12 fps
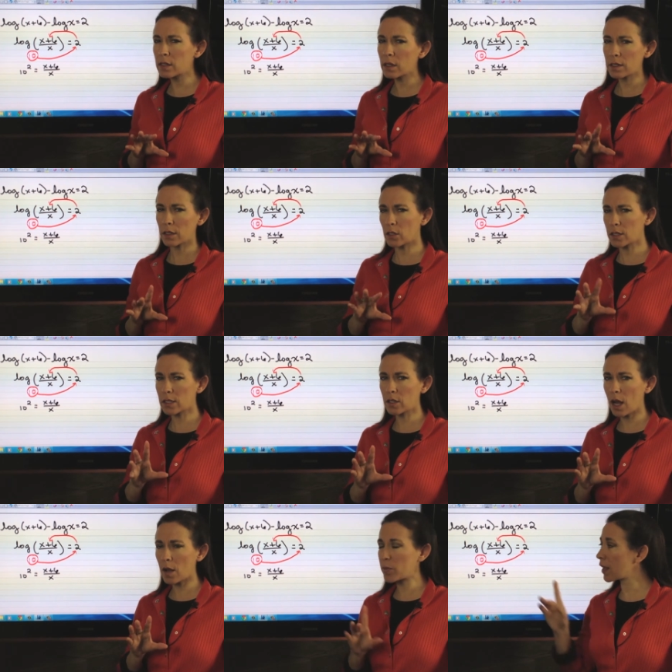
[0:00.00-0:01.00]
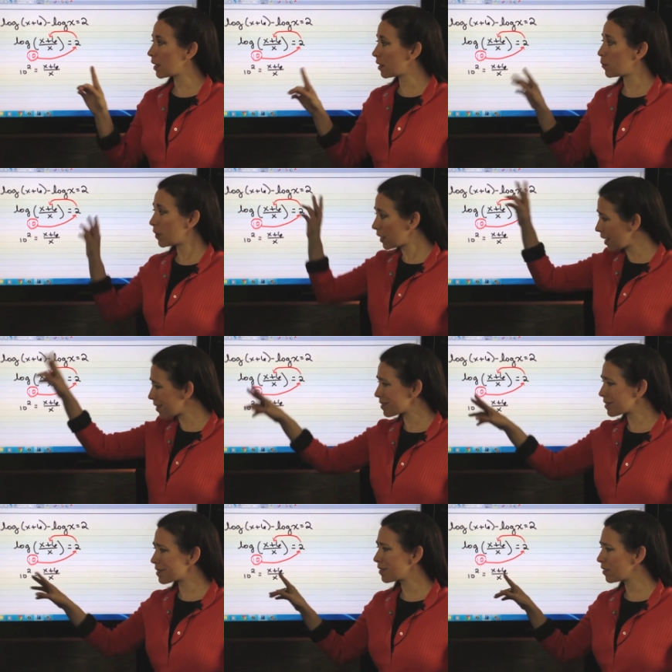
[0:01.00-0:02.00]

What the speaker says: Because it looks a little complicated. But yes,